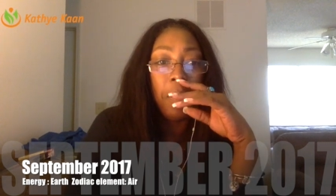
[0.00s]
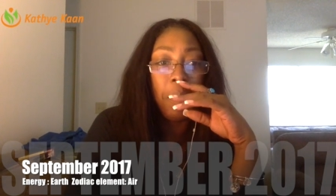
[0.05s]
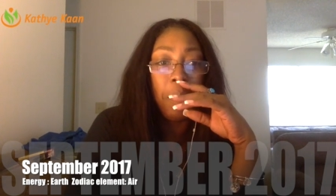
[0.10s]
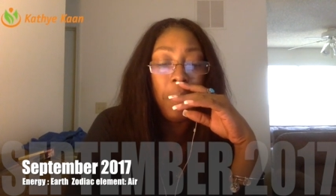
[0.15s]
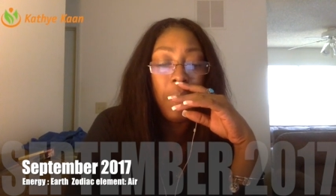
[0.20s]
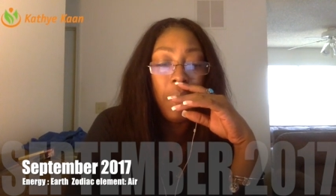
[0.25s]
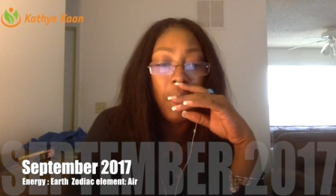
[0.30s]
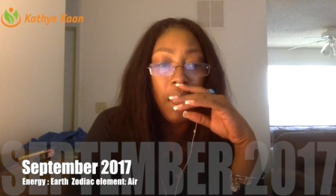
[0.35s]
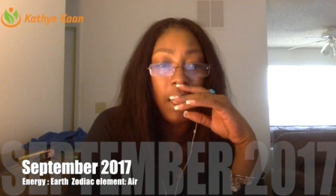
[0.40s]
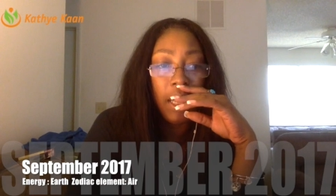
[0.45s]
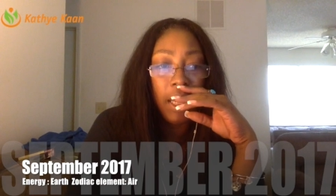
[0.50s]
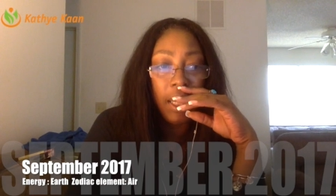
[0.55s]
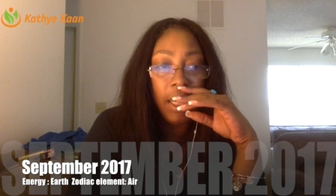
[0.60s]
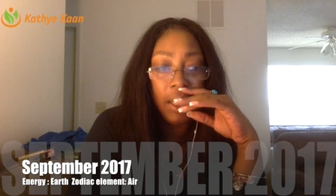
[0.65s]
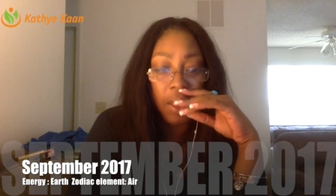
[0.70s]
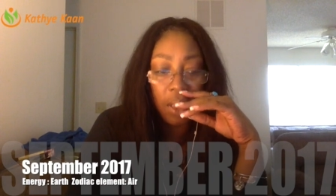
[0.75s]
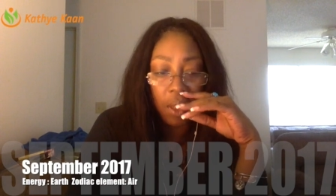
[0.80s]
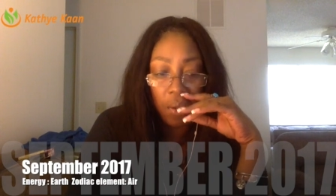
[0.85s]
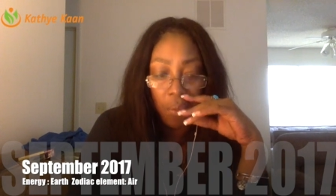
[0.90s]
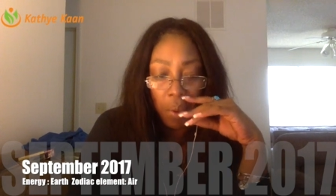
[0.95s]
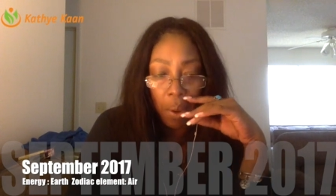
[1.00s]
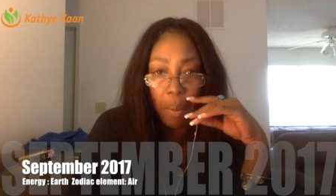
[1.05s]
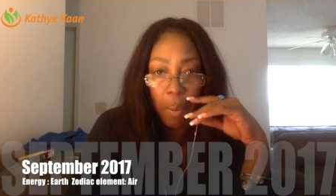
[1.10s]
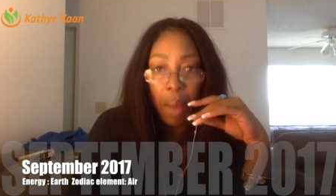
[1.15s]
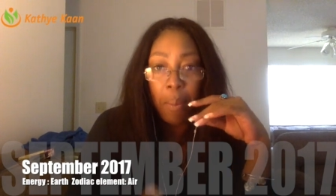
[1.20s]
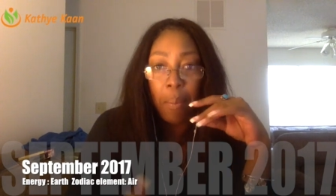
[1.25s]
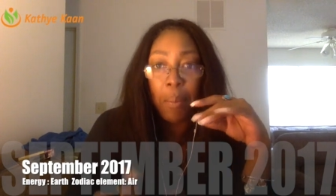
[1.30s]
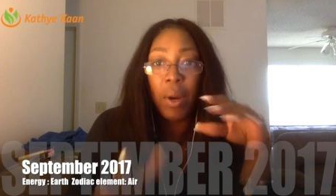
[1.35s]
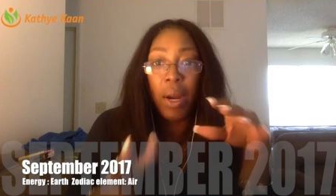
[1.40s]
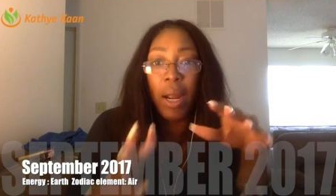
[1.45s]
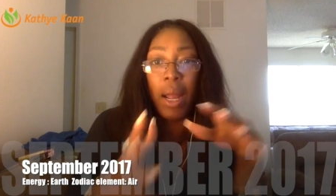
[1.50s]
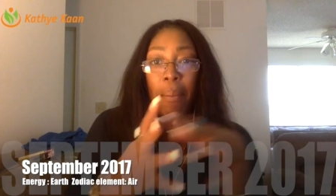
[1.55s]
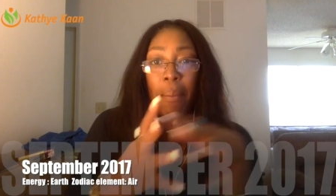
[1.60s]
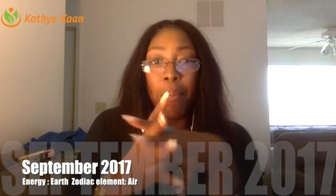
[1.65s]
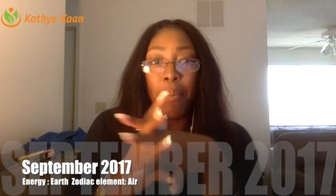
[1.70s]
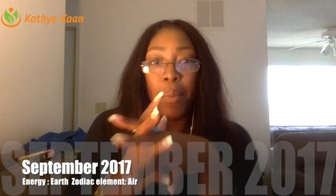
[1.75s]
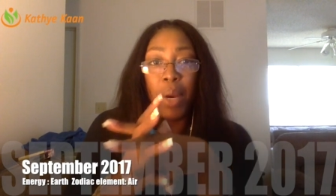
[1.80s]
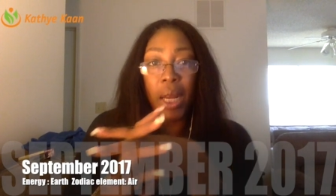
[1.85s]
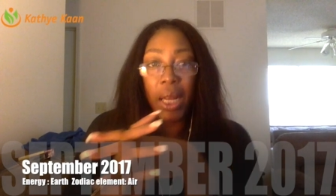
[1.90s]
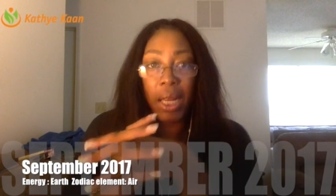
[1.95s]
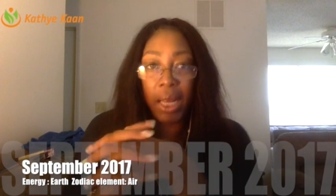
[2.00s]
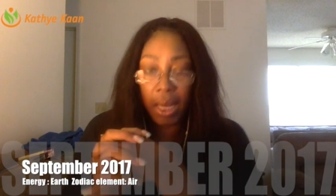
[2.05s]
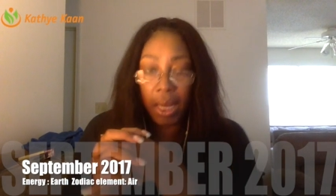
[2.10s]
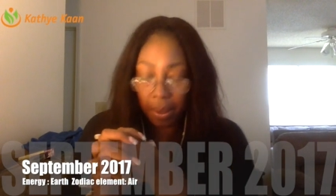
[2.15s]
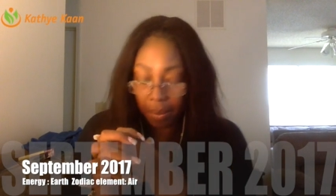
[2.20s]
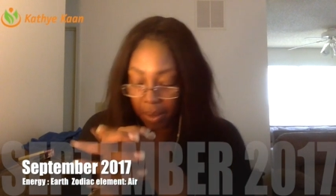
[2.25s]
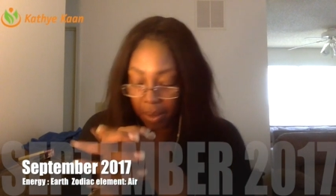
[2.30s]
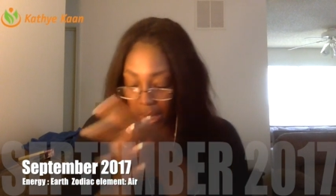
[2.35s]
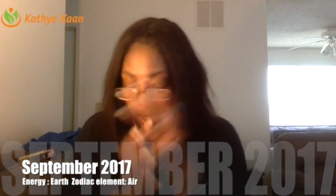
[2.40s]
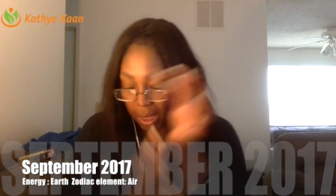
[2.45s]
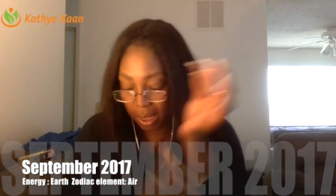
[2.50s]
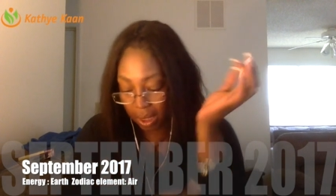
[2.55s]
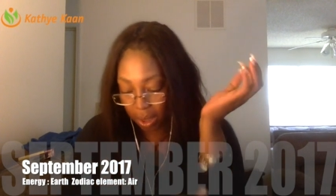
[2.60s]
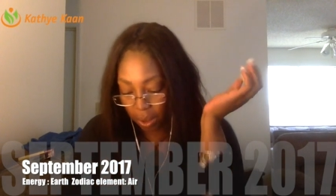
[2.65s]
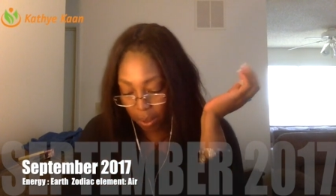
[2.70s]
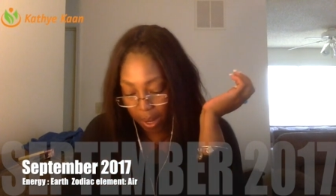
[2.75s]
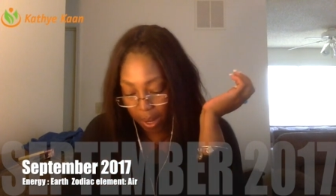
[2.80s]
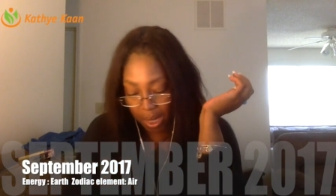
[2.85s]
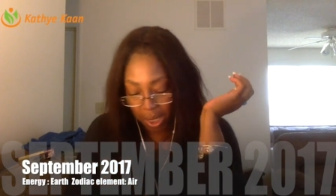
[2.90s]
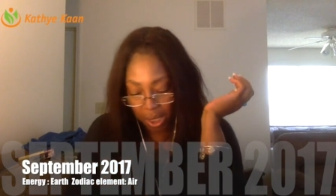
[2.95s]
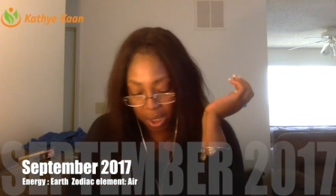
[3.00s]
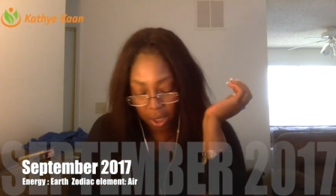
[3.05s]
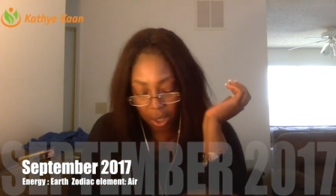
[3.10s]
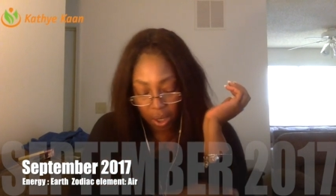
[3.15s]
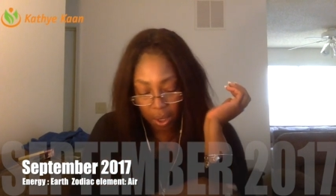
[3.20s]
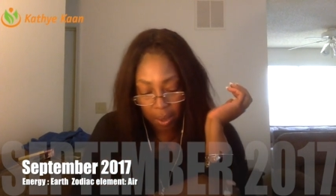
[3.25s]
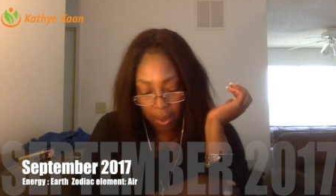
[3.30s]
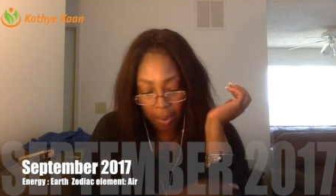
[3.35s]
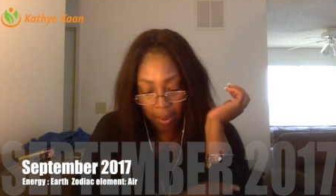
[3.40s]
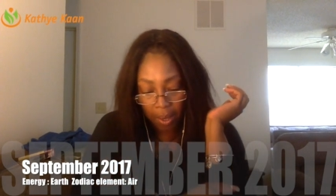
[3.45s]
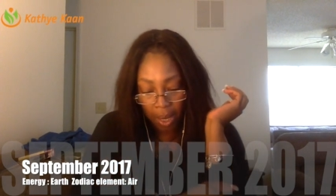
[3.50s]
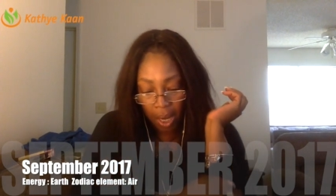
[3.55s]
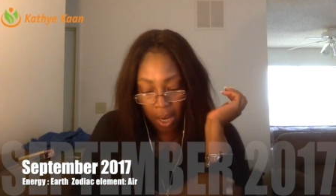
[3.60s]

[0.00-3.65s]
please remember, money is going to